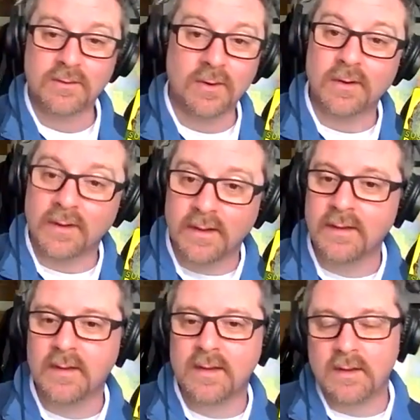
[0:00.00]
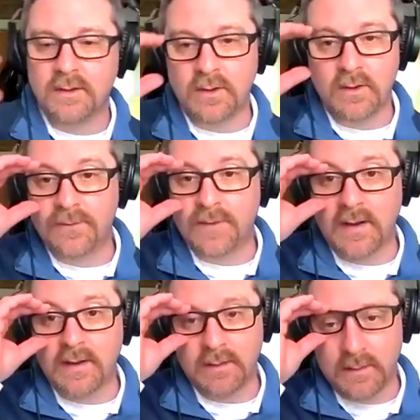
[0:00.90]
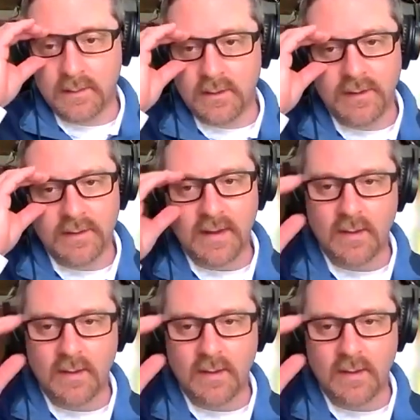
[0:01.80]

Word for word: shortly. Do you find do you think